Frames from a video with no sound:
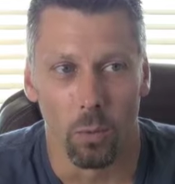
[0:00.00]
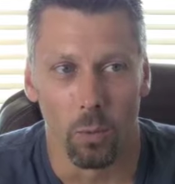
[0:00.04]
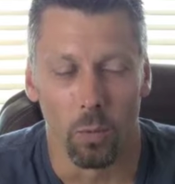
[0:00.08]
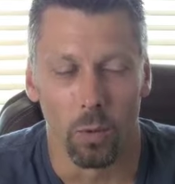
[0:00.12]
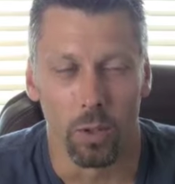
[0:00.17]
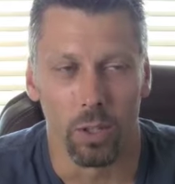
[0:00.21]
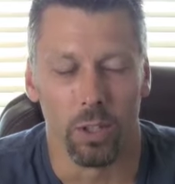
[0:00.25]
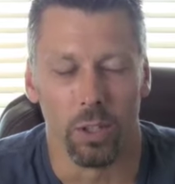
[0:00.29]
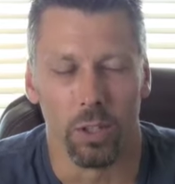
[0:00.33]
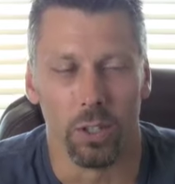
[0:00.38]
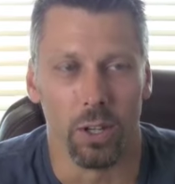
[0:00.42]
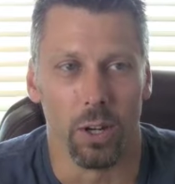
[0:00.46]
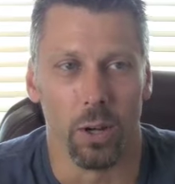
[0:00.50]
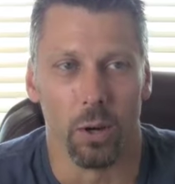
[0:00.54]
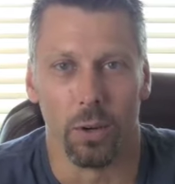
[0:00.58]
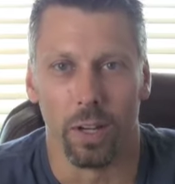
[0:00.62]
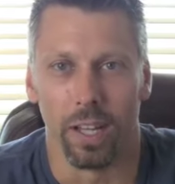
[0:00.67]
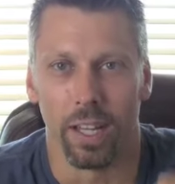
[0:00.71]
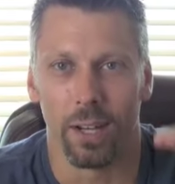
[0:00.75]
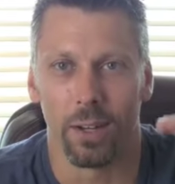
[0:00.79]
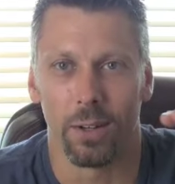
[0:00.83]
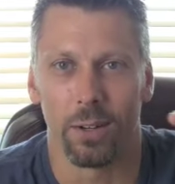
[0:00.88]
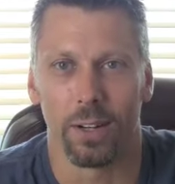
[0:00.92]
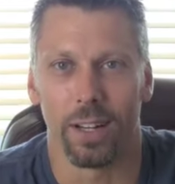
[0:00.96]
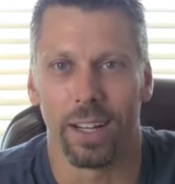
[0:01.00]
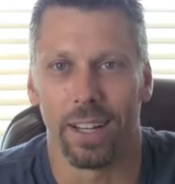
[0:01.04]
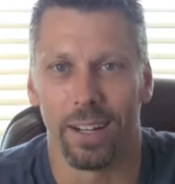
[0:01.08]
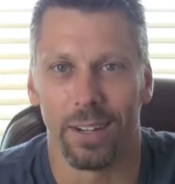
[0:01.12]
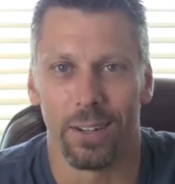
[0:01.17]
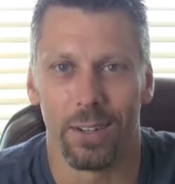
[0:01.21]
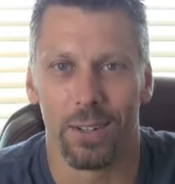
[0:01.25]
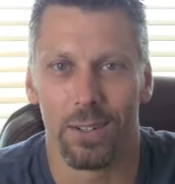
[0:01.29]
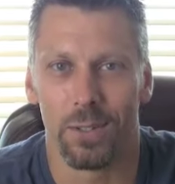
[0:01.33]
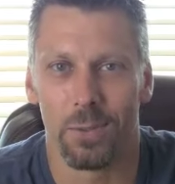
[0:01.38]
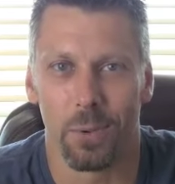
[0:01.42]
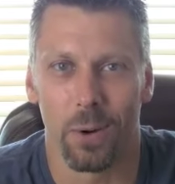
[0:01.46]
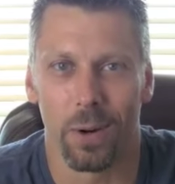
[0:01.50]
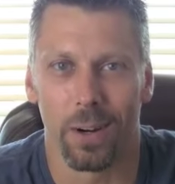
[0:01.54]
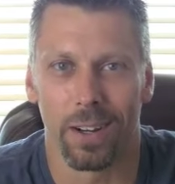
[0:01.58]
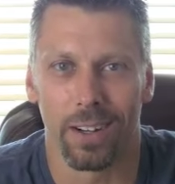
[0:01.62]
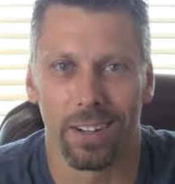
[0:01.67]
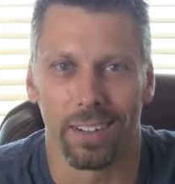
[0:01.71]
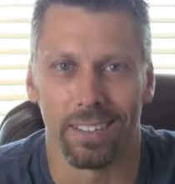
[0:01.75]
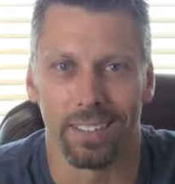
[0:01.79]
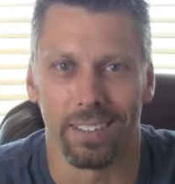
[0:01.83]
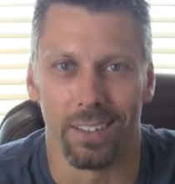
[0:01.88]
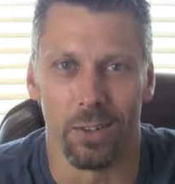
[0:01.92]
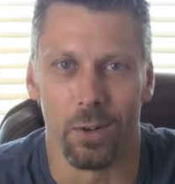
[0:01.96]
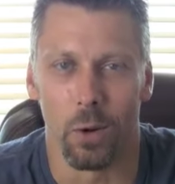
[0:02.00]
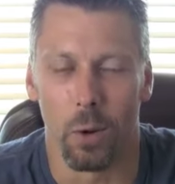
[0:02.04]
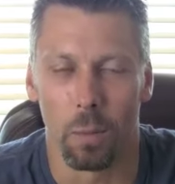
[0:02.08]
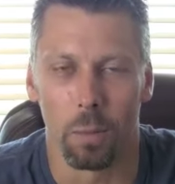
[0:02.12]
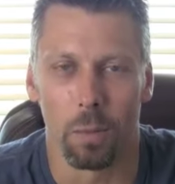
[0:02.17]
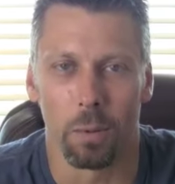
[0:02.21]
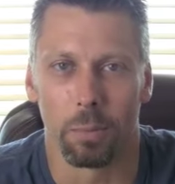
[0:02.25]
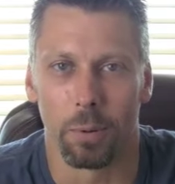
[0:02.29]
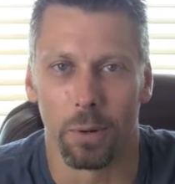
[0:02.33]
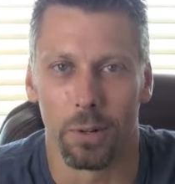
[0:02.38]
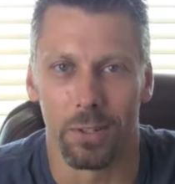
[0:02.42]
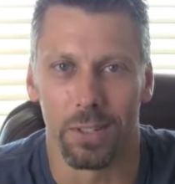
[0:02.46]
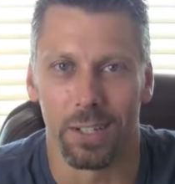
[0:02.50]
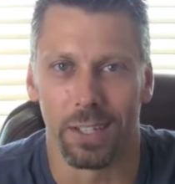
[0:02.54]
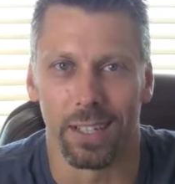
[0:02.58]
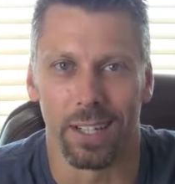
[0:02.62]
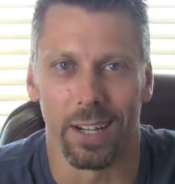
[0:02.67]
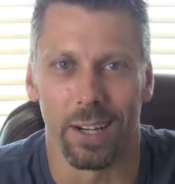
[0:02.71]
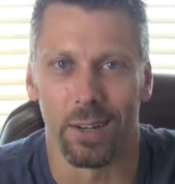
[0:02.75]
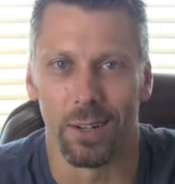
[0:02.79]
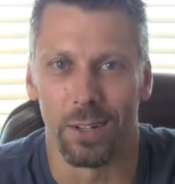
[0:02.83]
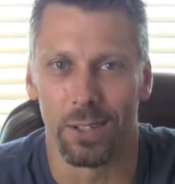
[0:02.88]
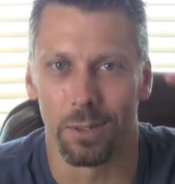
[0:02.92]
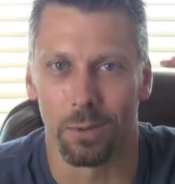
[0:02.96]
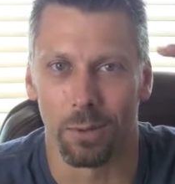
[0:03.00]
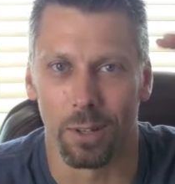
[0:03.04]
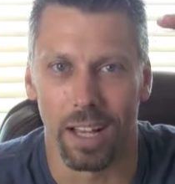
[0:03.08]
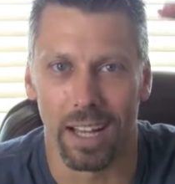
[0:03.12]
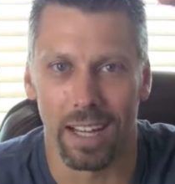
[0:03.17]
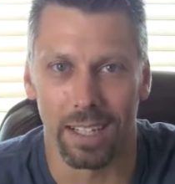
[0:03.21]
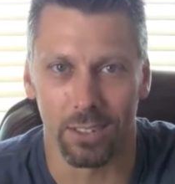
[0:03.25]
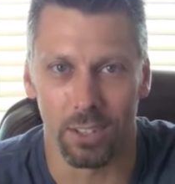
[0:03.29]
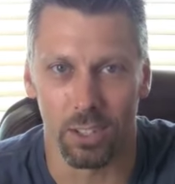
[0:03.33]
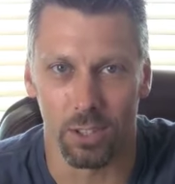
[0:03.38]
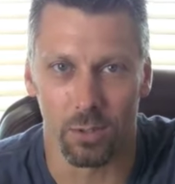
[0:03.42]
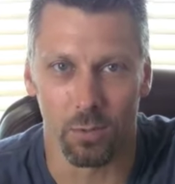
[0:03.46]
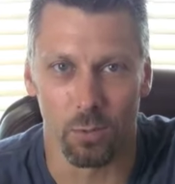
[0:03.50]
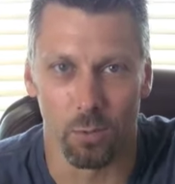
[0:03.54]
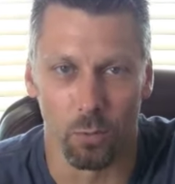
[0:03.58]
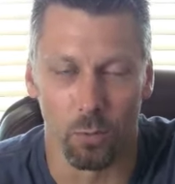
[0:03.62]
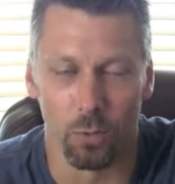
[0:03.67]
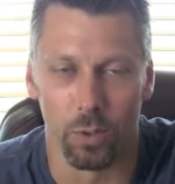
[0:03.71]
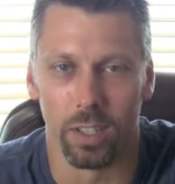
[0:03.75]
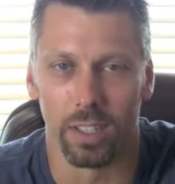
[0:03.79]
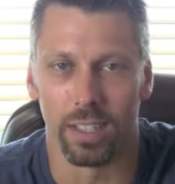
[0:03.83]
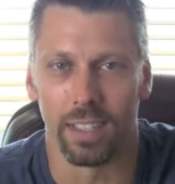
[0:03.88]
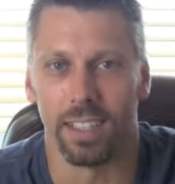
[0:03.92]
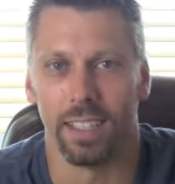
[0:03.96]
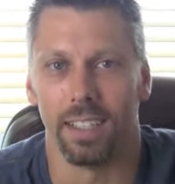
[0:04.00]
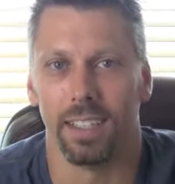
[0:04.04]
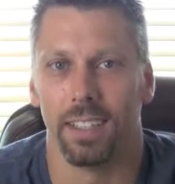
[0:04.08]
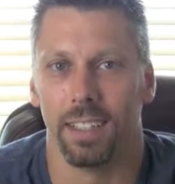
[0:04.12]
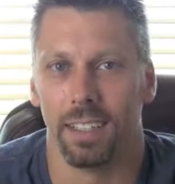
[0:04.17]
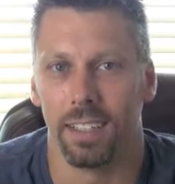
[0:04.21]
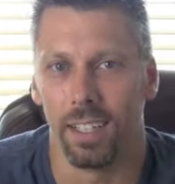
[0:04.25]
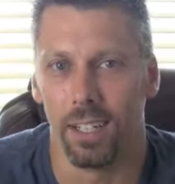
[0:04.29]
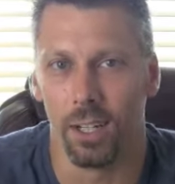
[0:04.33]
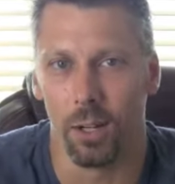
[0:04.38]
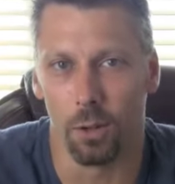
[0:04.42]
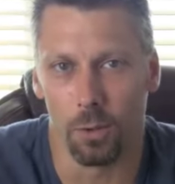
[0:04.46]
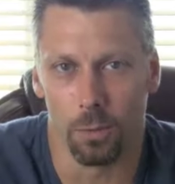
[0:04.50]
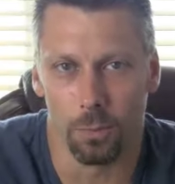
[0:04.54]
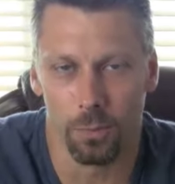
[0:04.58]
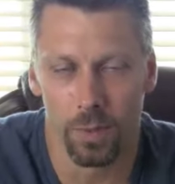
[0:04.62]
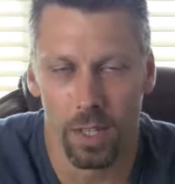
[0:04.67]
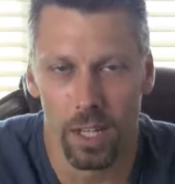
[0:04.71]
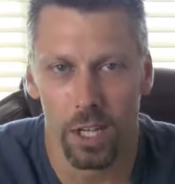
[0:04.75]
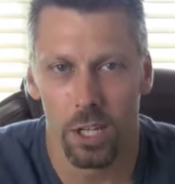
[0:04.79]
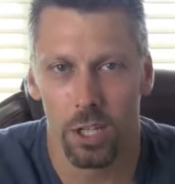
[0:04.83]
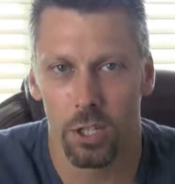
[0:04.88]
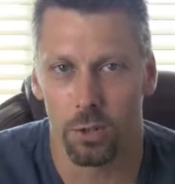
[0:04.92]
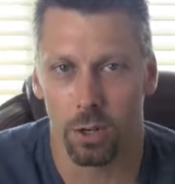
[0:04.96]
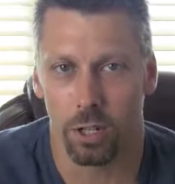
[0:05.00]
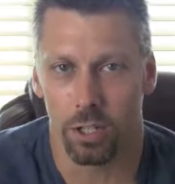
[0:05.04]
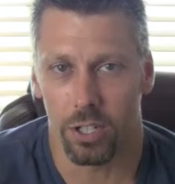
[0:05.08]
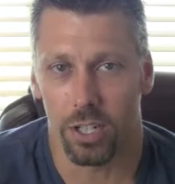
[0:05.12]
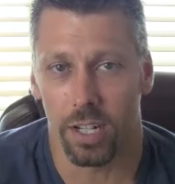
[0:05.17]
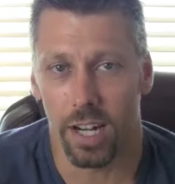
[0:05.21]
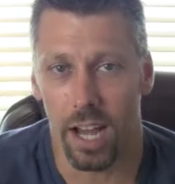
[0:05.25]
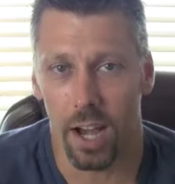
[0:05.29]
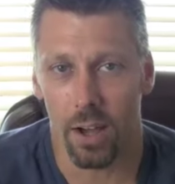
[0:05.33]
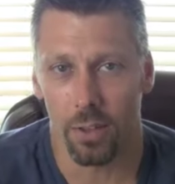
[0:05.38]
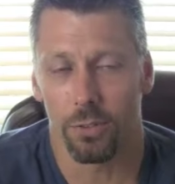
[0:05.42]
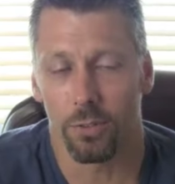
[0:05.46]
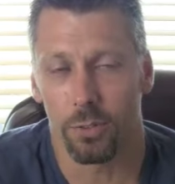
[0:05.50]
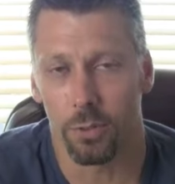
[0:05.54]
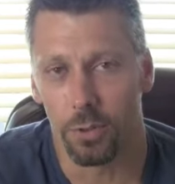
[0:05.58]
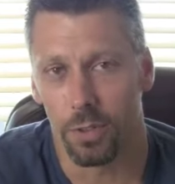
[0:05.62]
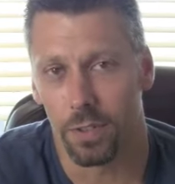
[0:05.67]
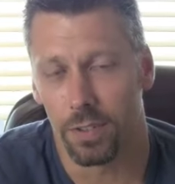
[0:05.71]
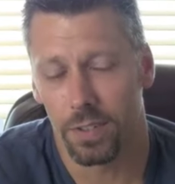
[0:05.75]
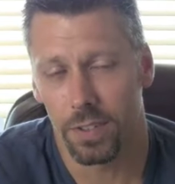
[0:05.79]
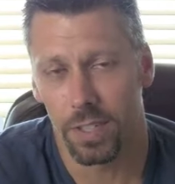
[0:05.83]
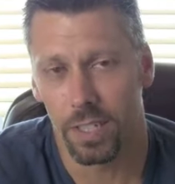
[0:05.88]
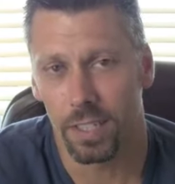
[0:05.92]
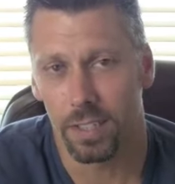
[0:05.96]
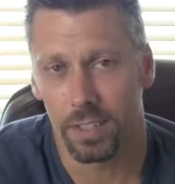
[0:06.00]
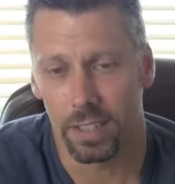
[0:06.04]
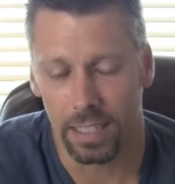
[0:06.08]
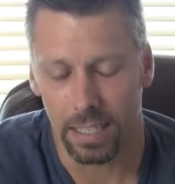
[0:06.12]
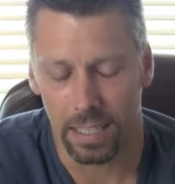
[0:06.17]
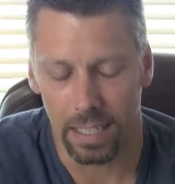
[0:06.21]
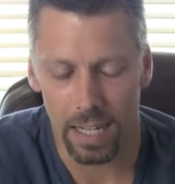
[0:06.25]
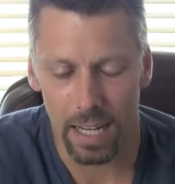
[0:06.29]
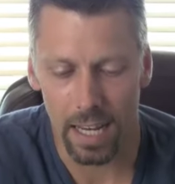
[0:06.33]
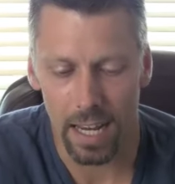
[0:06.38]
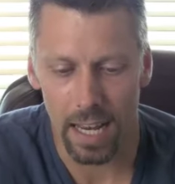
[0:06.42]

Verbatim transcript: you know, here here's where the normal person goes. Well, I just really, you know, stretch it out through the ceiling.